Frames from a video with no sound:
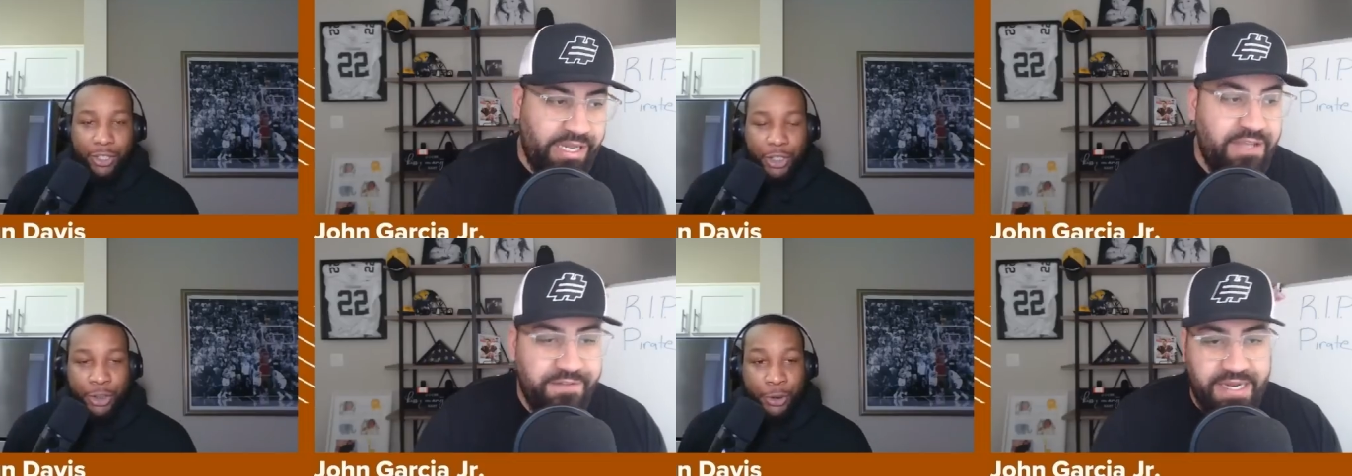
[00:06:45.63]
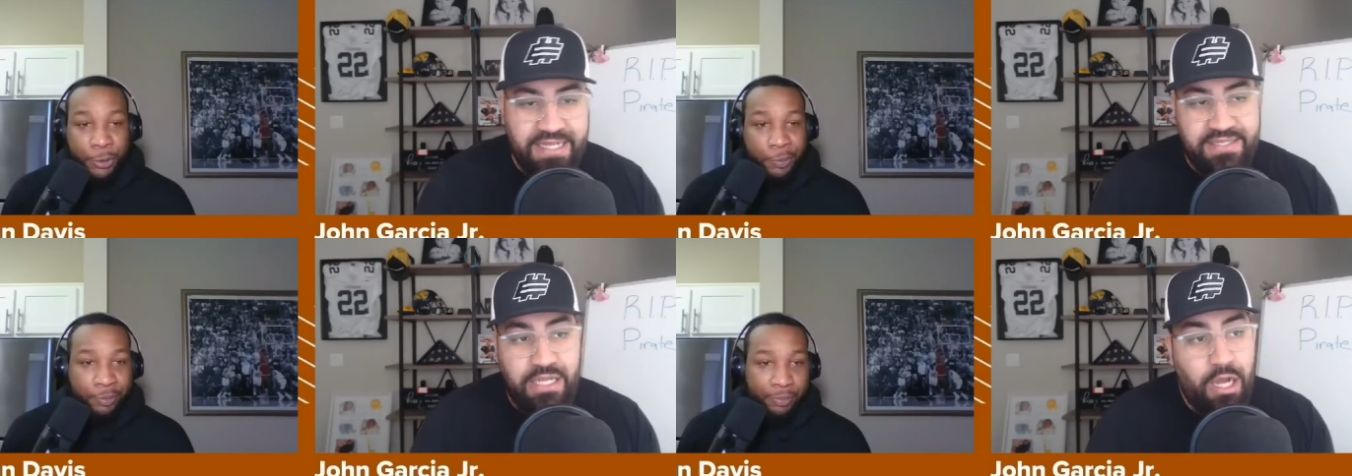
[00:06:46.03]
Speaker 1: even
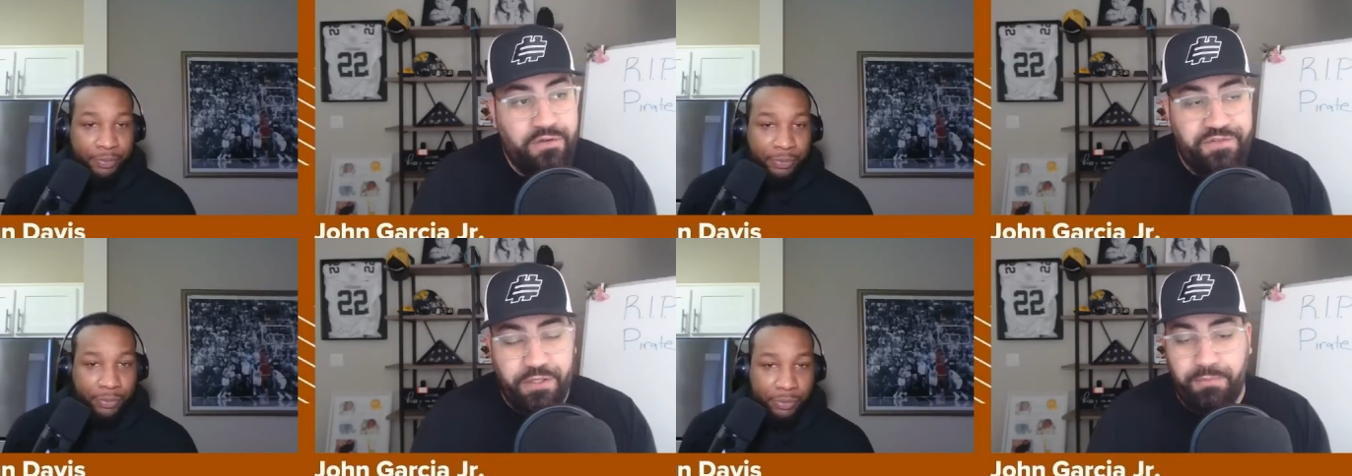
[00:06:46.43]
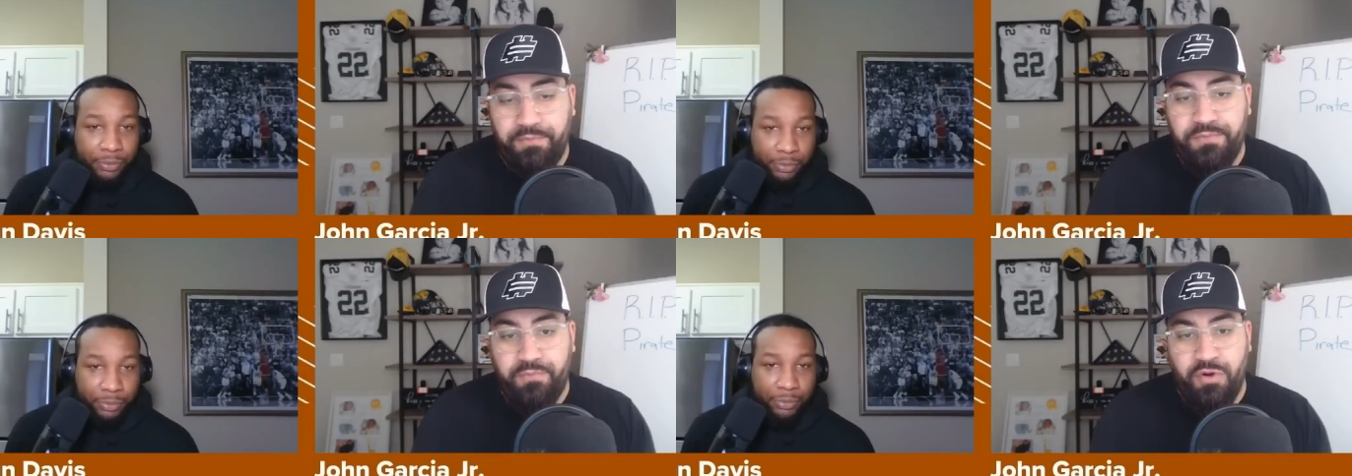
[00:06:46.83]
as the on-field
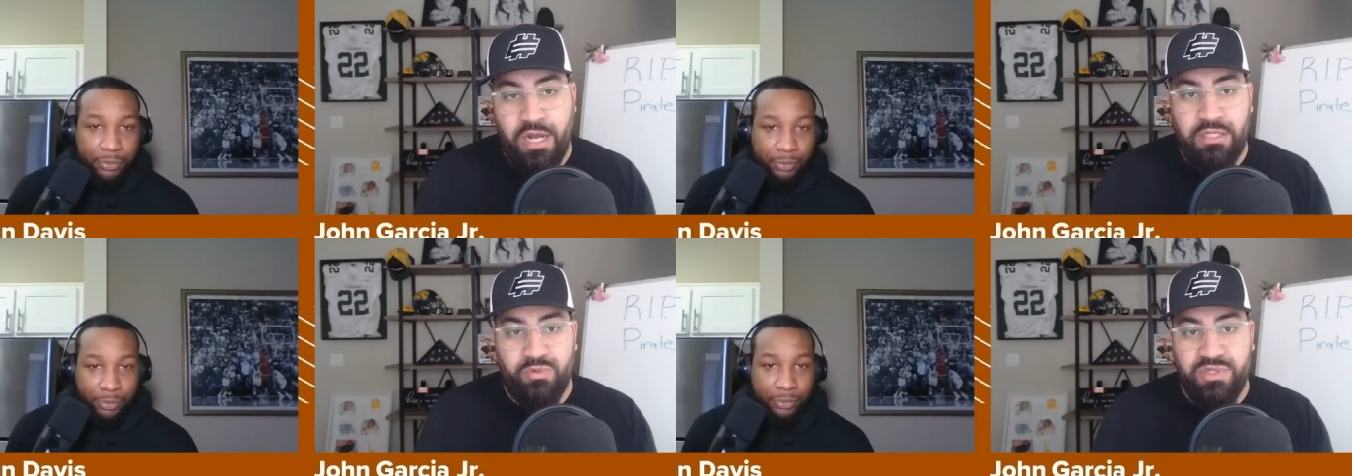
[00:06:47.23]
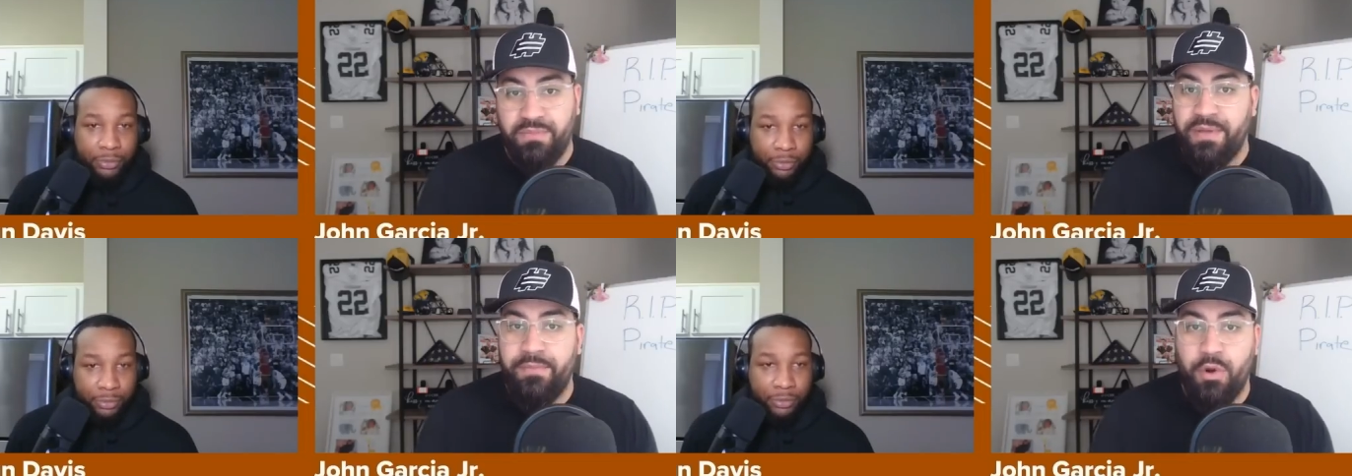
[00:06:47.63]
product was a
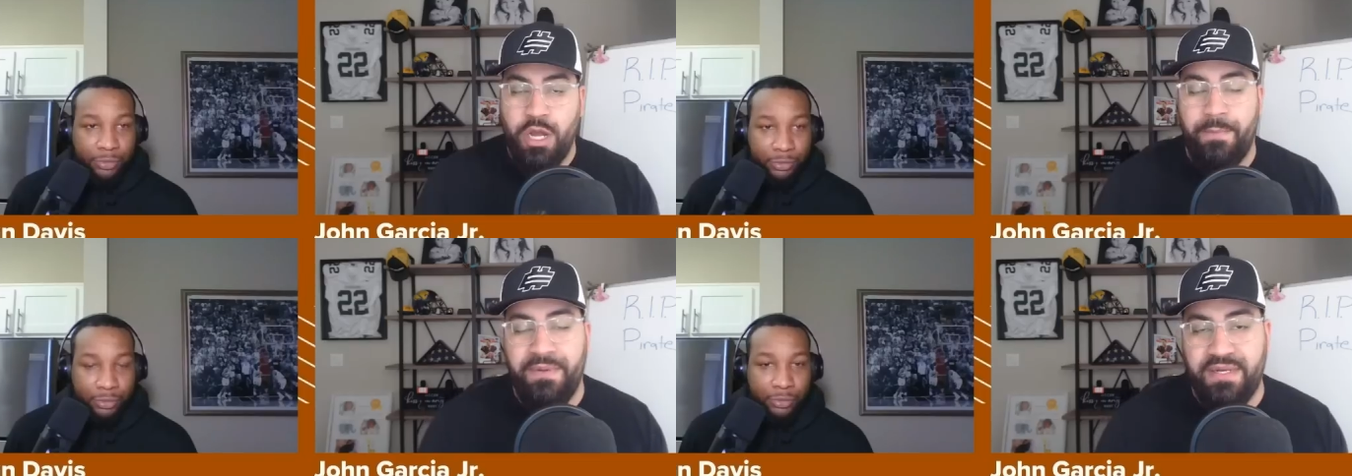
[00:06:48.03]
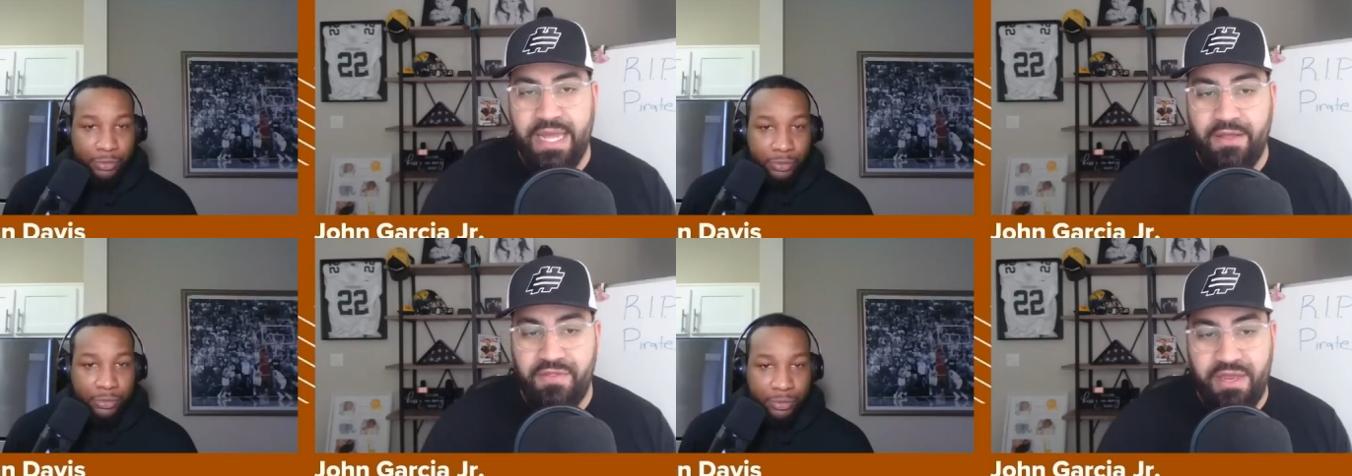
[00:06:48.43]
bit more up and
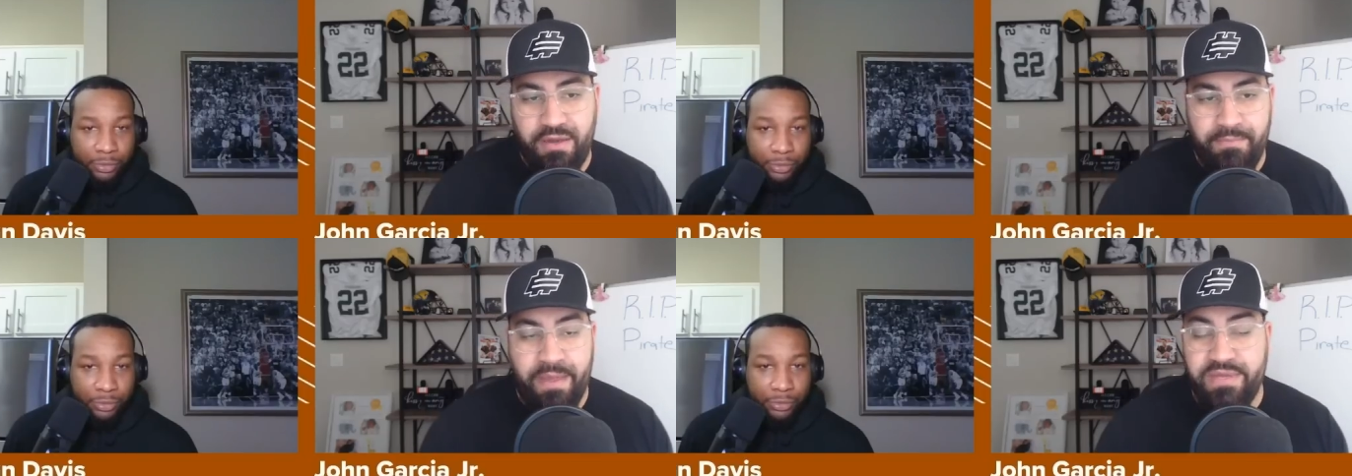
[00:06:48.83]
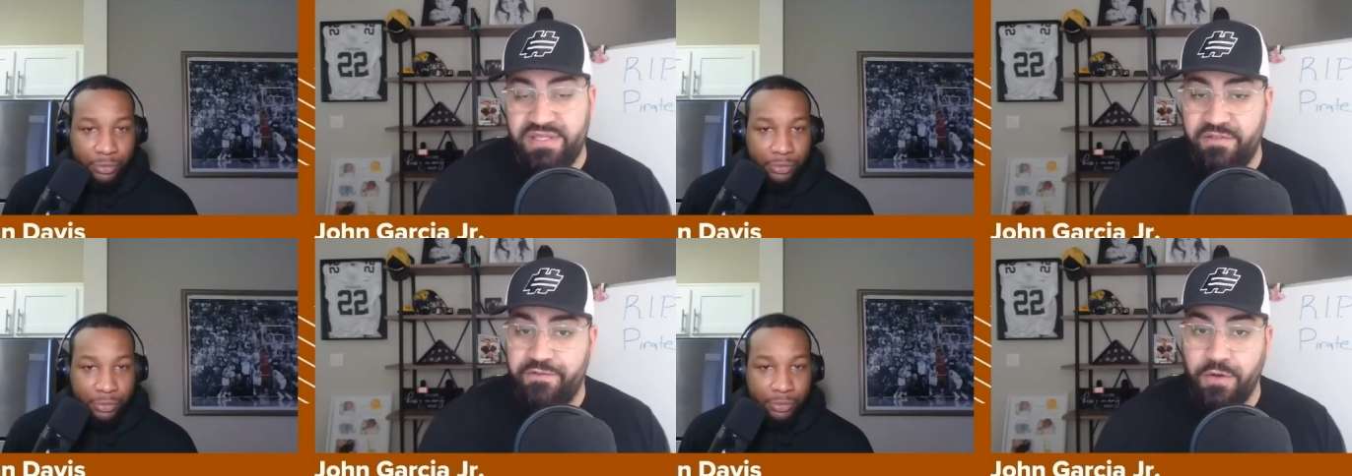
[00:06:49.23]
down than maybe
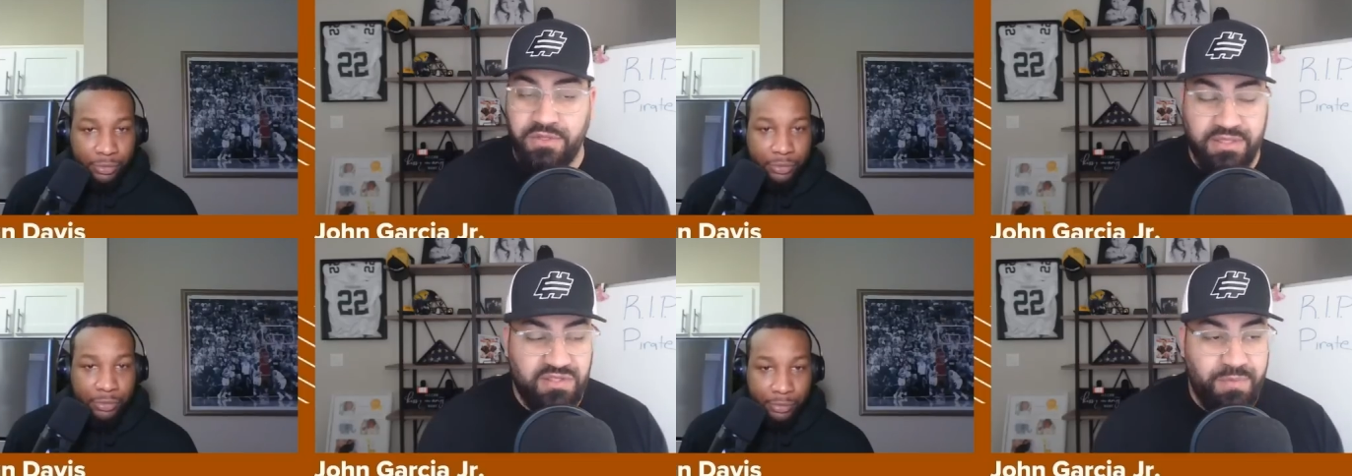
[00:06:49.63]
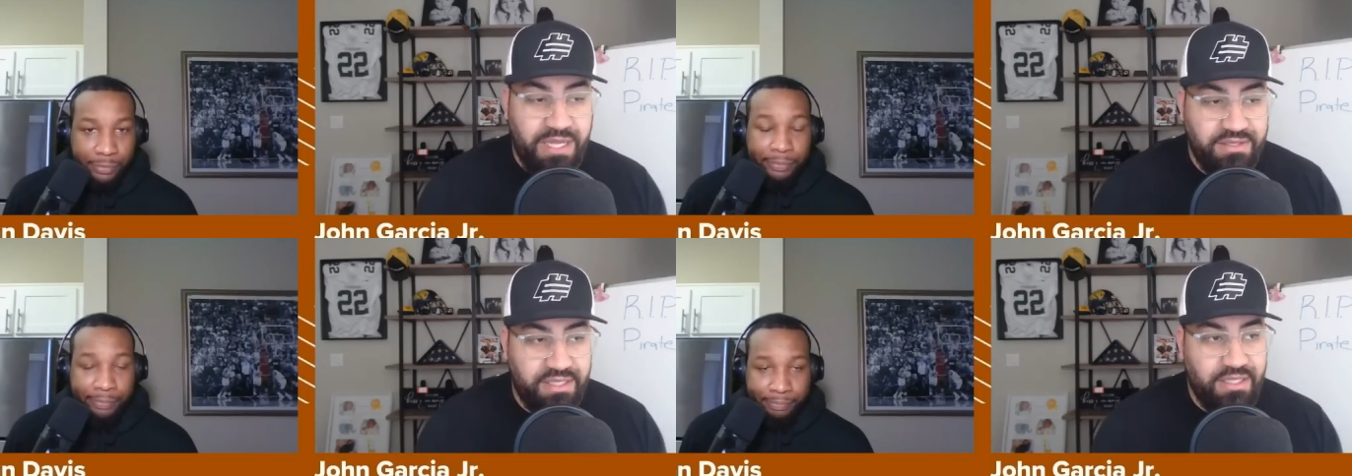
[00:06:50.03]
some folks
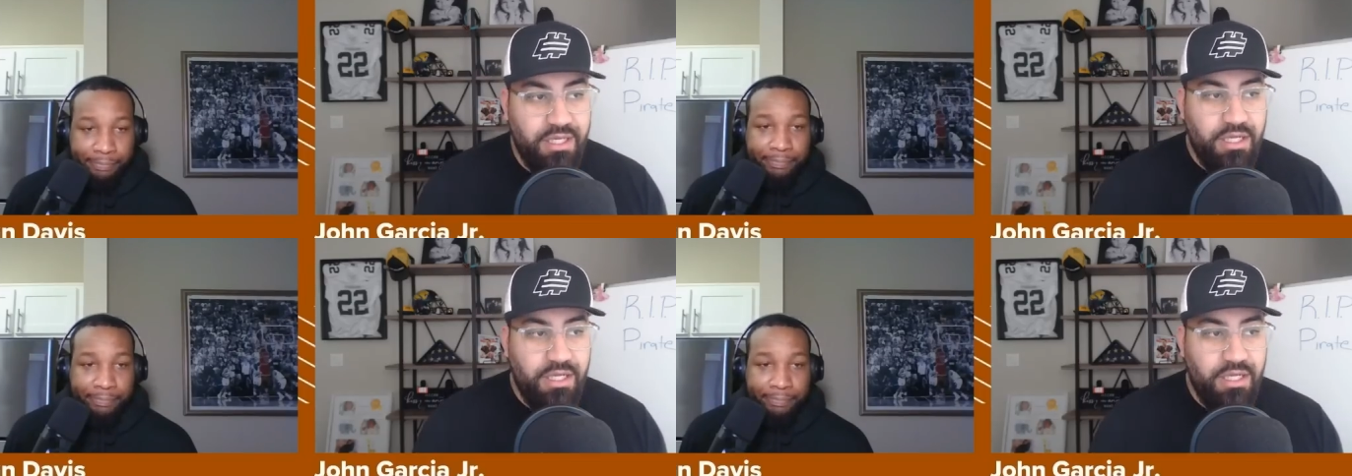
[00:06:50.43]
expected,